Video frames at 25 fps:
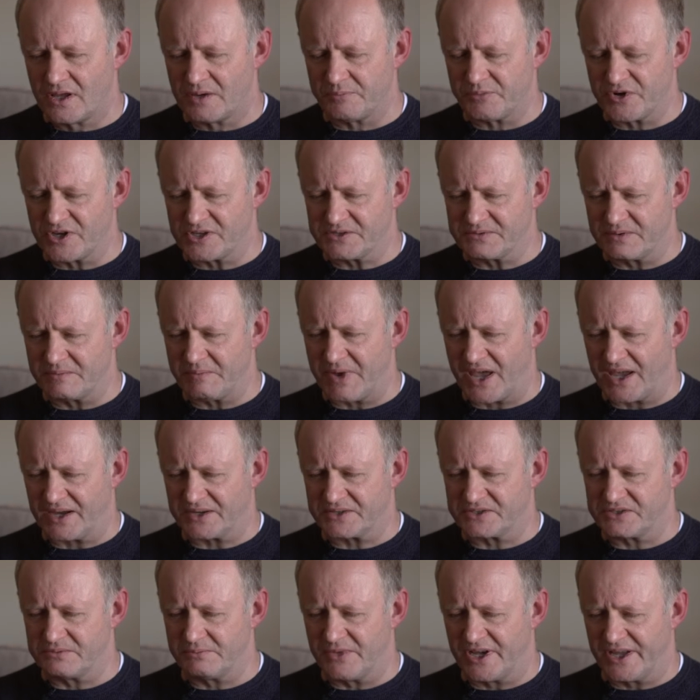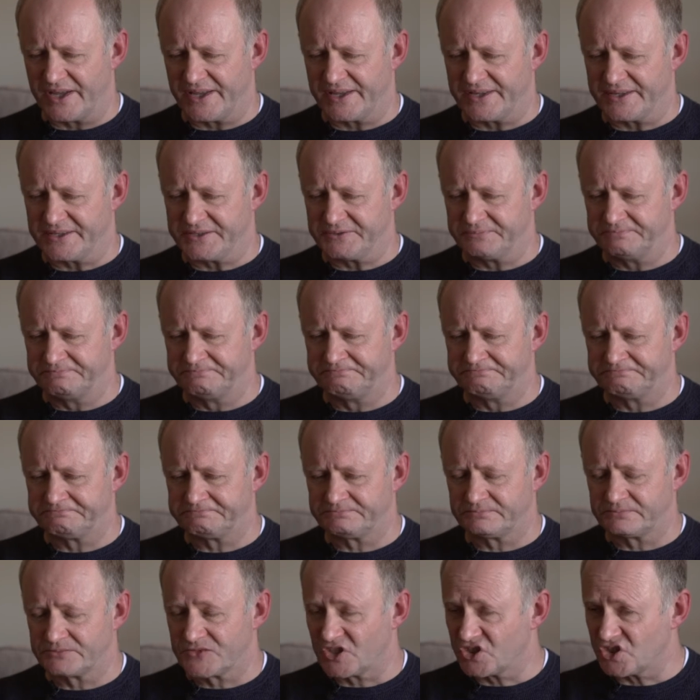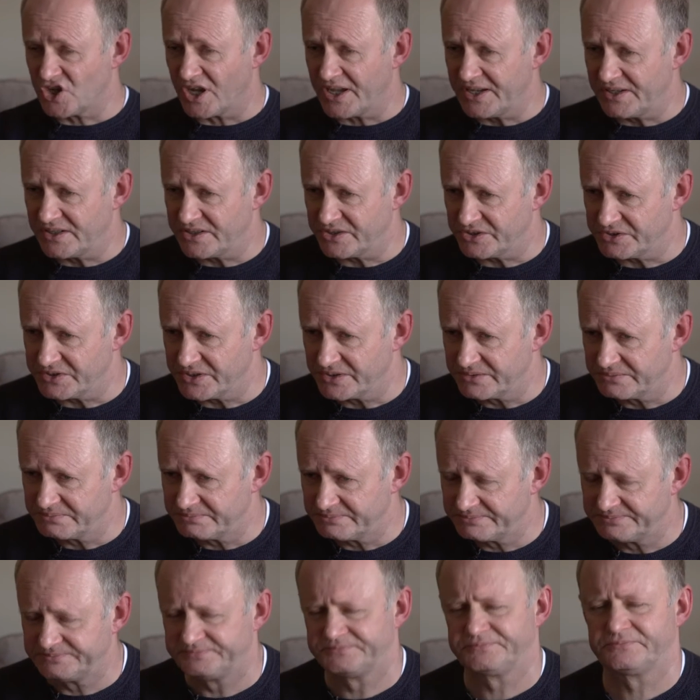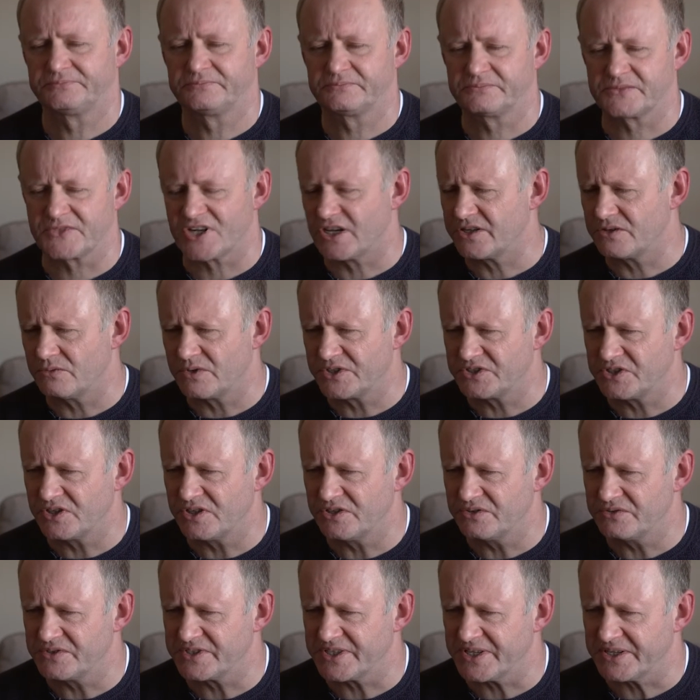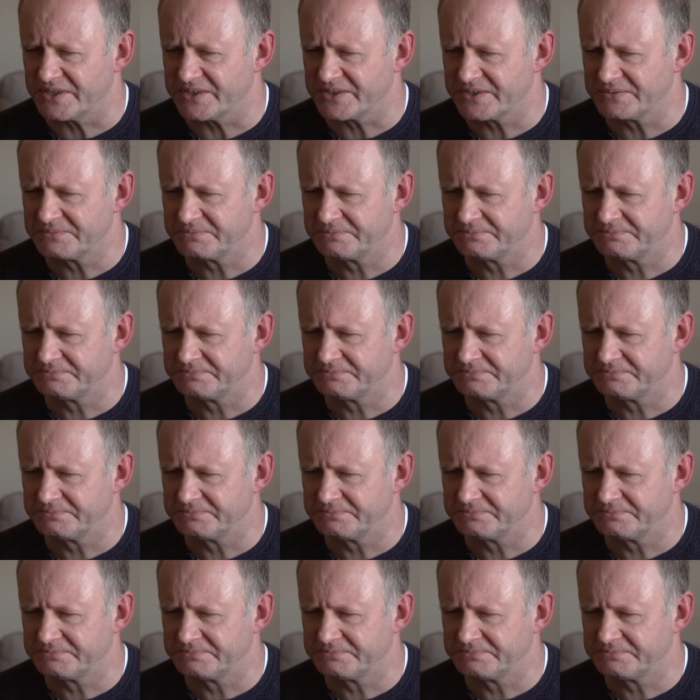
It brings me back to my childhood. I don't want to lose that.